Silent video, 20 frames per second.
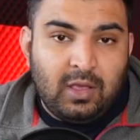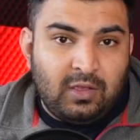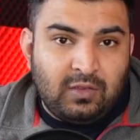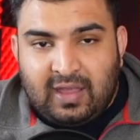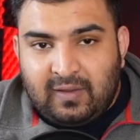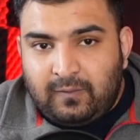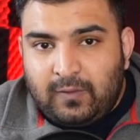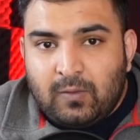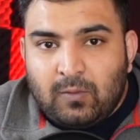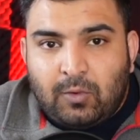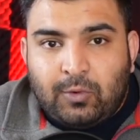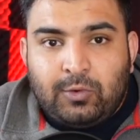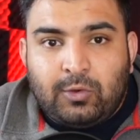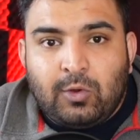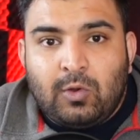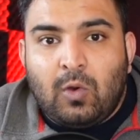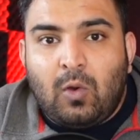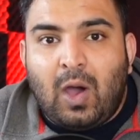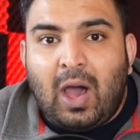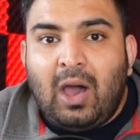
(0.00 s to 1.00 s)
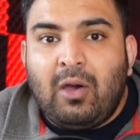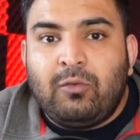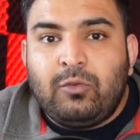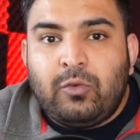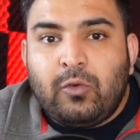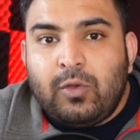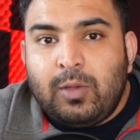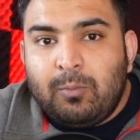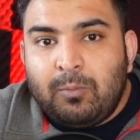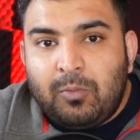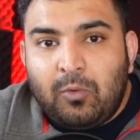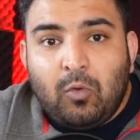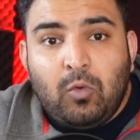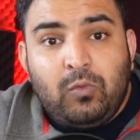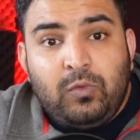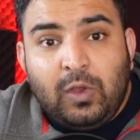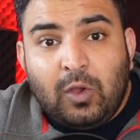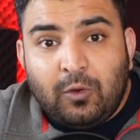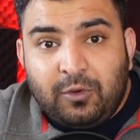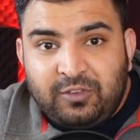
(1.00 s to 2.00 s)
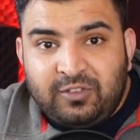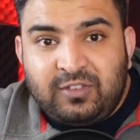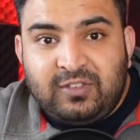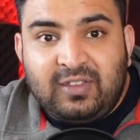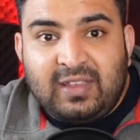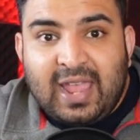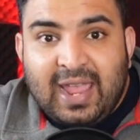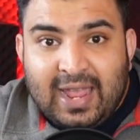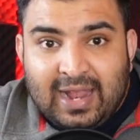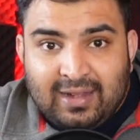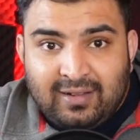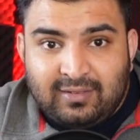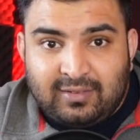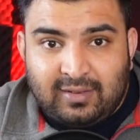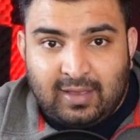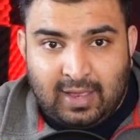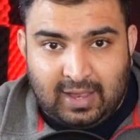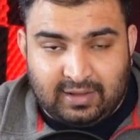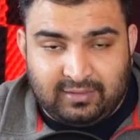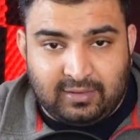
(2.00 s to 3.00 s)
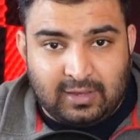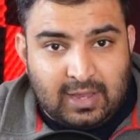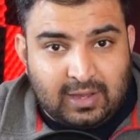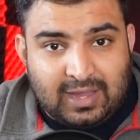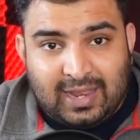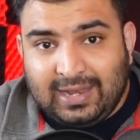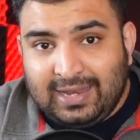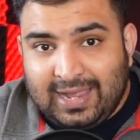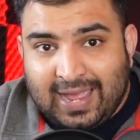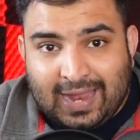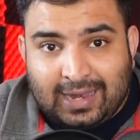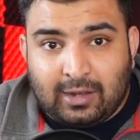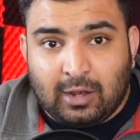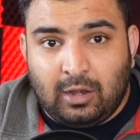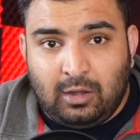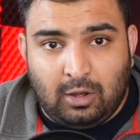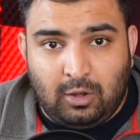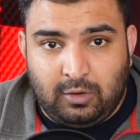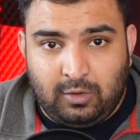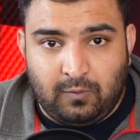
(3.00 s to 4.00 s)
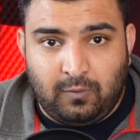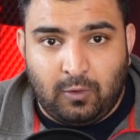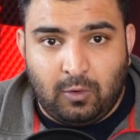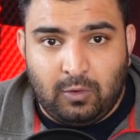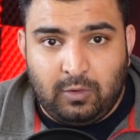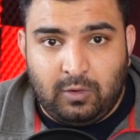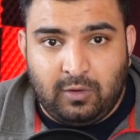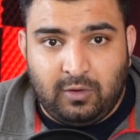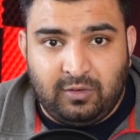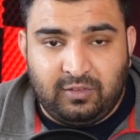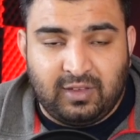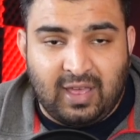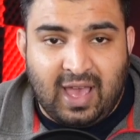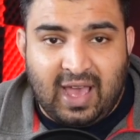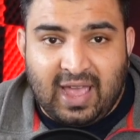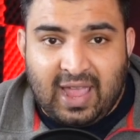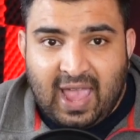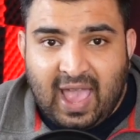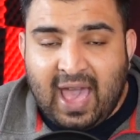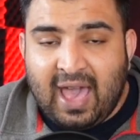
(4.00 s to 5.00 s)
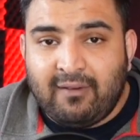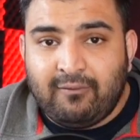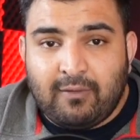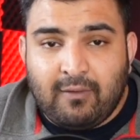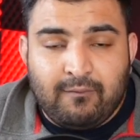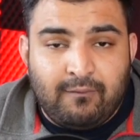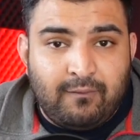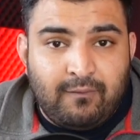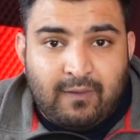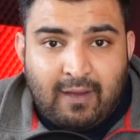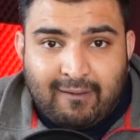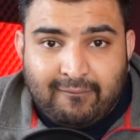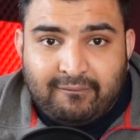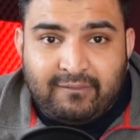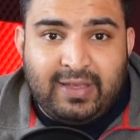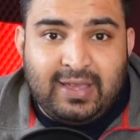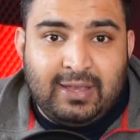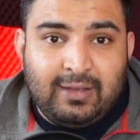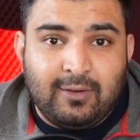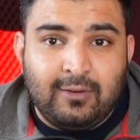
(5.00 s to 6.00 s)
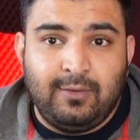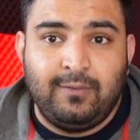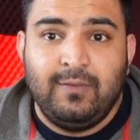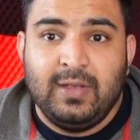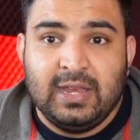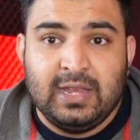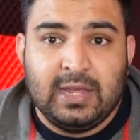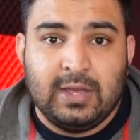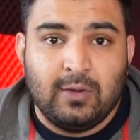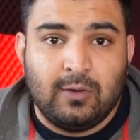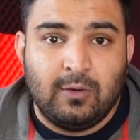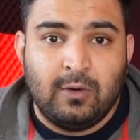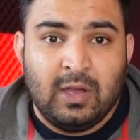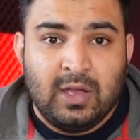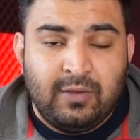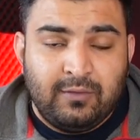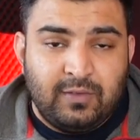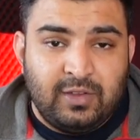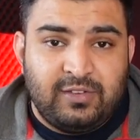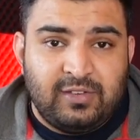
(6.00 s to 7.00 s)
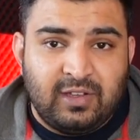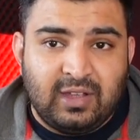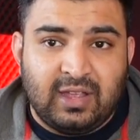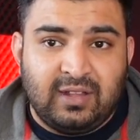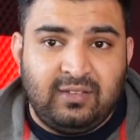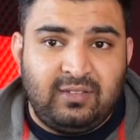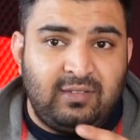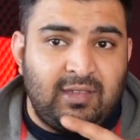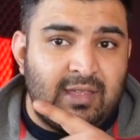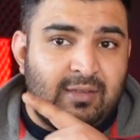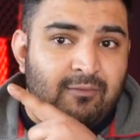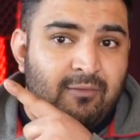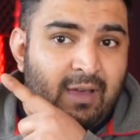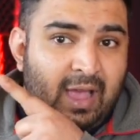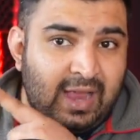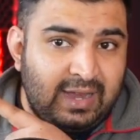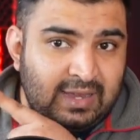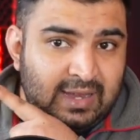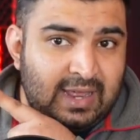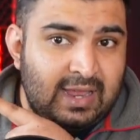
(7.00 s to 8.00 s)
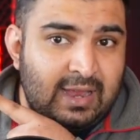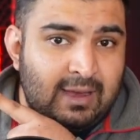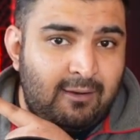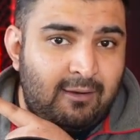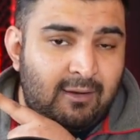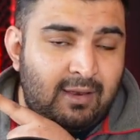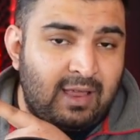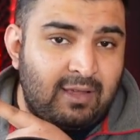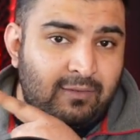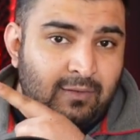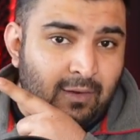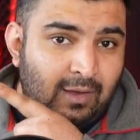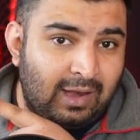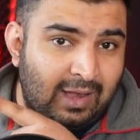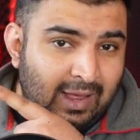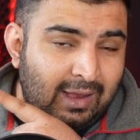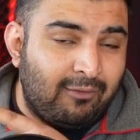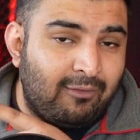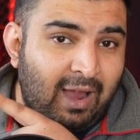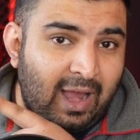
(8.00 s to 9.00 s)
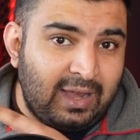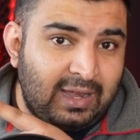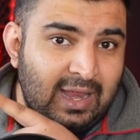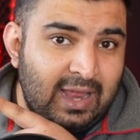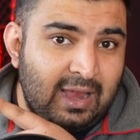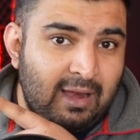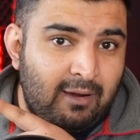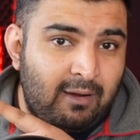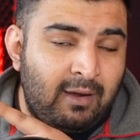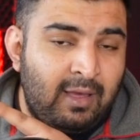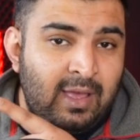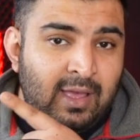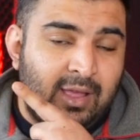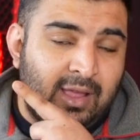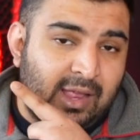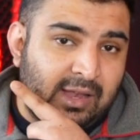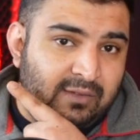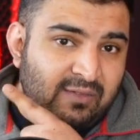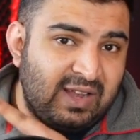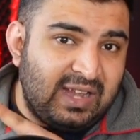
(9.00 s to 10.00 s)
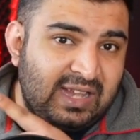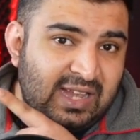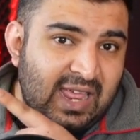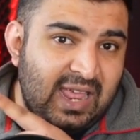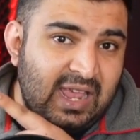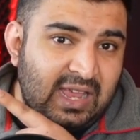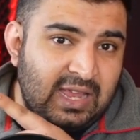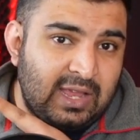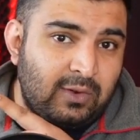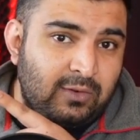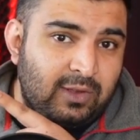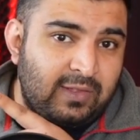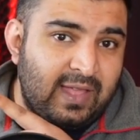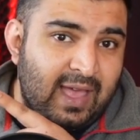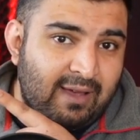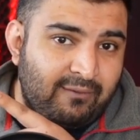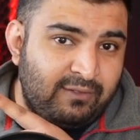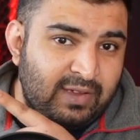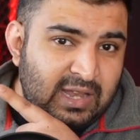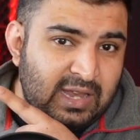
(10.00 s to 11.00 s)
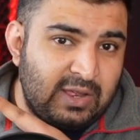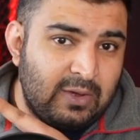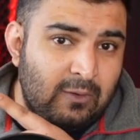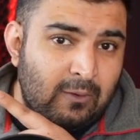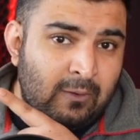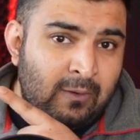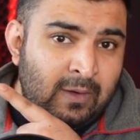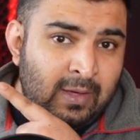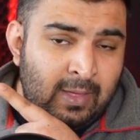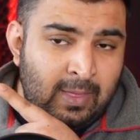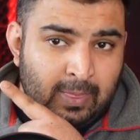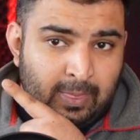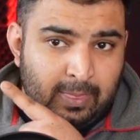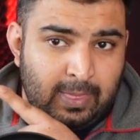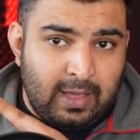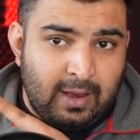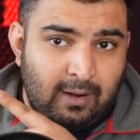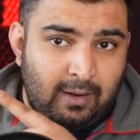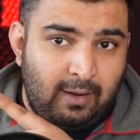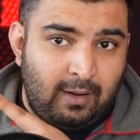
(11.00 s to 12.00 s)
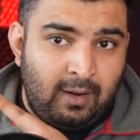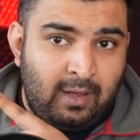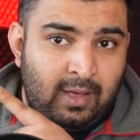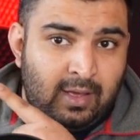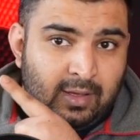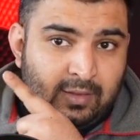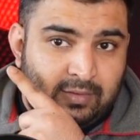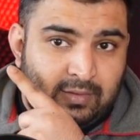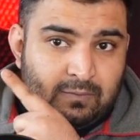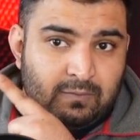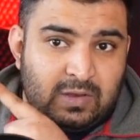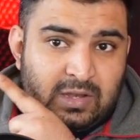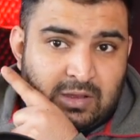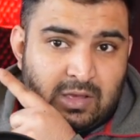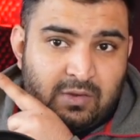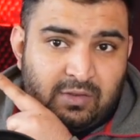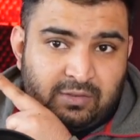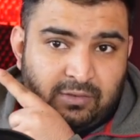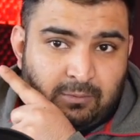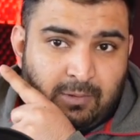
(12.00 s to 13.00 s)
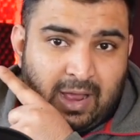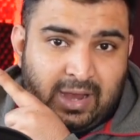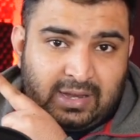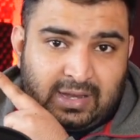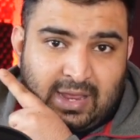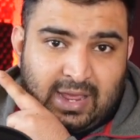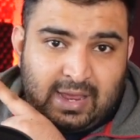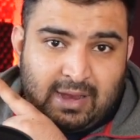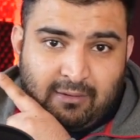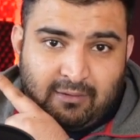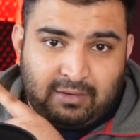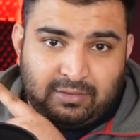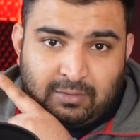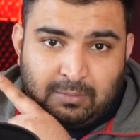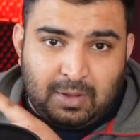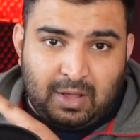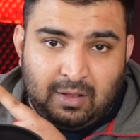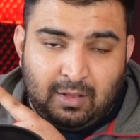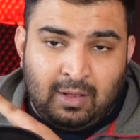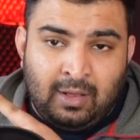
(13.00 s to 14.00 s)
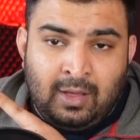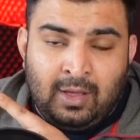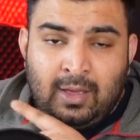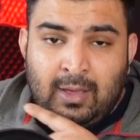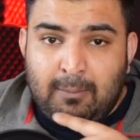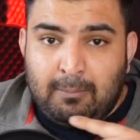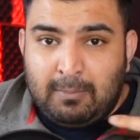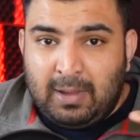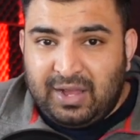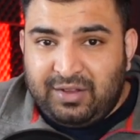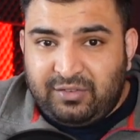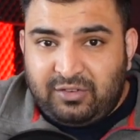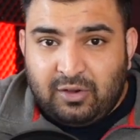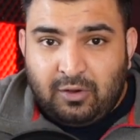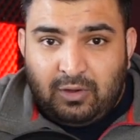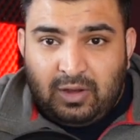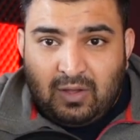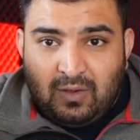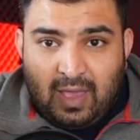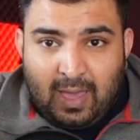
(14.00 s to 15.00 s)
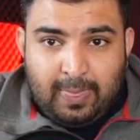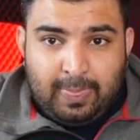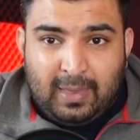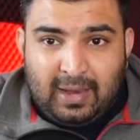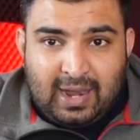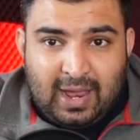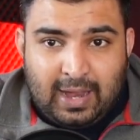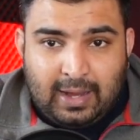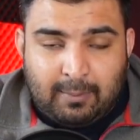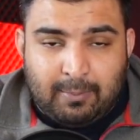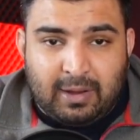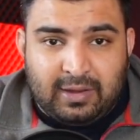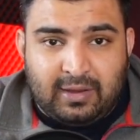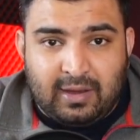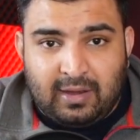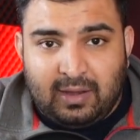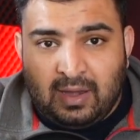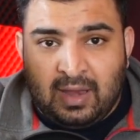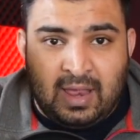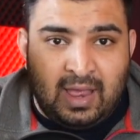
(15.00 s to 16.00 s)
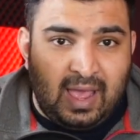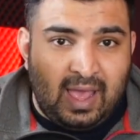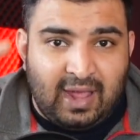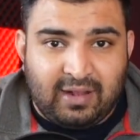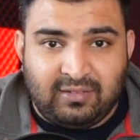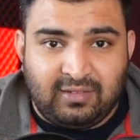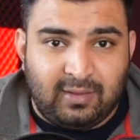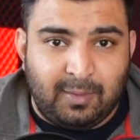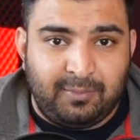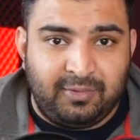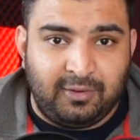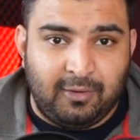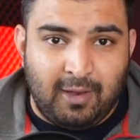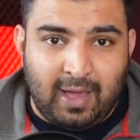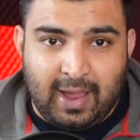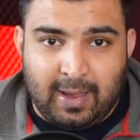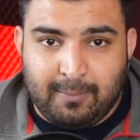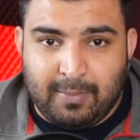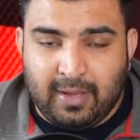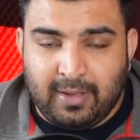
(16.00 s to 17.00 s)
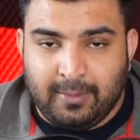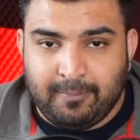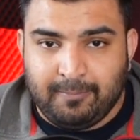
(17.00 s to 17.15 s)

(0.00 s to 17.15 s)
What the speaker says: If you want to know how to improve your sales so you can get a lot of orders, I have a very good video which you can see right here. If you click right here, it will take you to that video there. The video is right here as well. Make sure you hit the like button and subscribe.